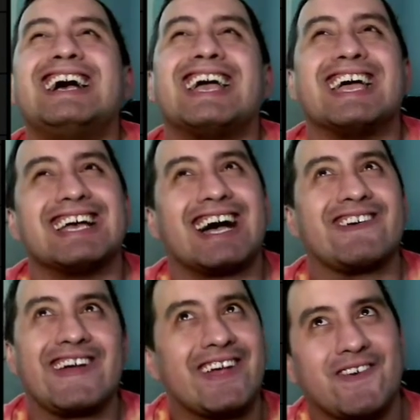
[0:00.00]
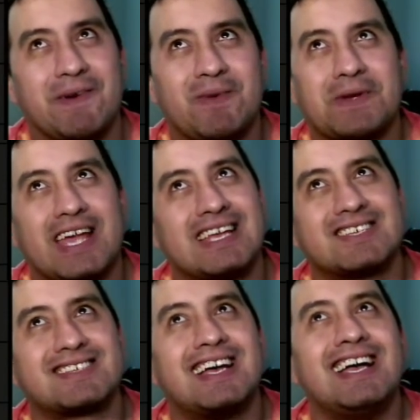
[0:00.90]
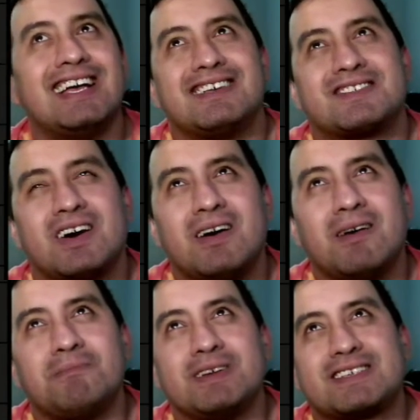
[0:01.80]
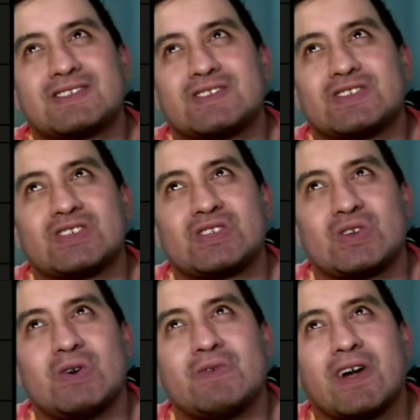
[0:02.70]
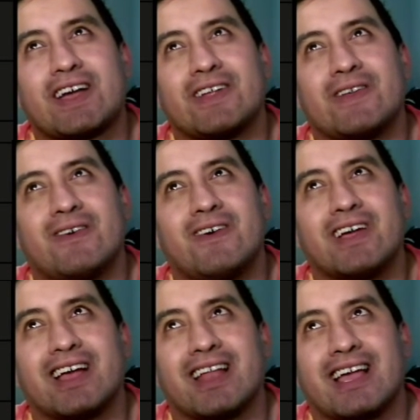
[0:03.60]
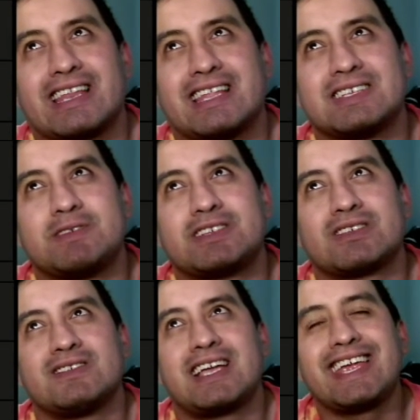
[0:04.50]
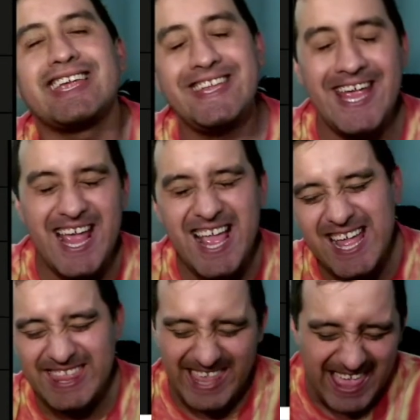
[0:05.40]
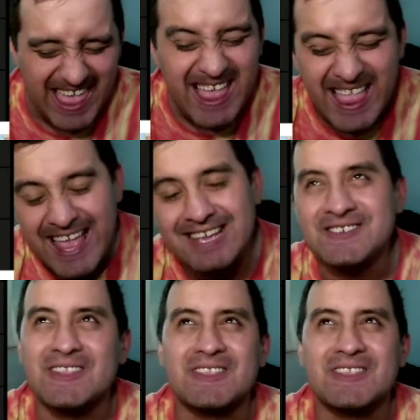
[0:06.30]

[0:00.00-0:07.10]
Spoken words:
I don't hate women, okay? It's just some bitches are just so fucking annoying. Like, this bitch is always like, shut the